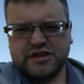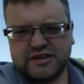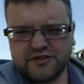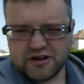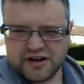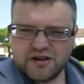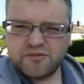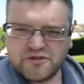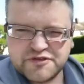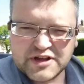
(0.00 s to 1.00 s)
Tell you right now,
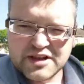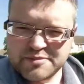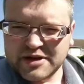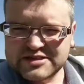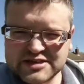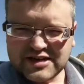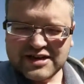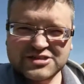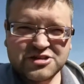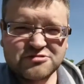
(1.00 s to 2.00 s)
I'm not feeling the best
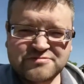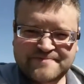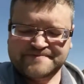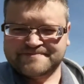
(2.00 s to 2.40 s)
today at all.